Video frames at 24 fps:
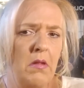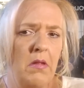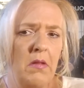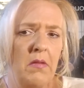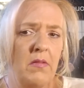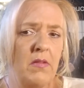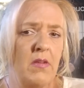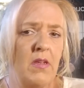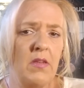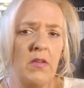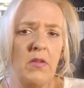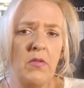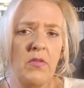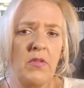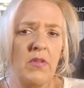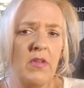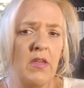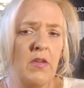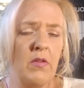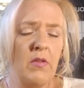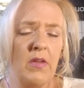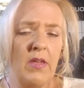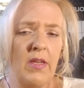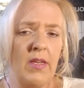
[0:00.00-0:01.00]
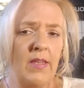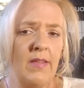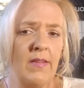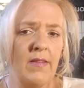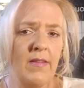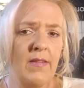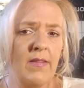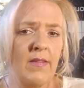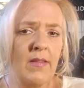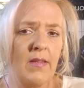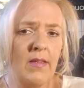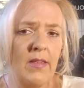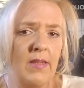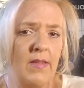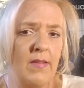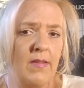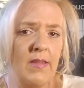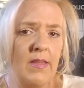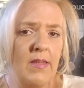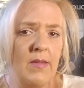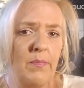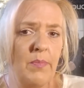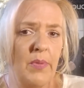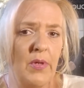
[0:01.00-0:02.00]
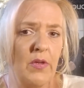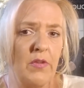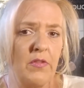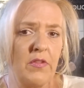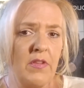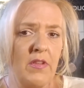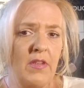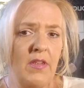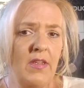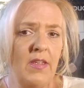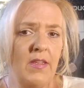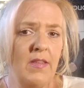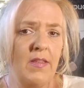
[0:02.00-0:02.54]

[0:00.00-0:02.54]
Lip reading: It's not no secret he's a sleazy person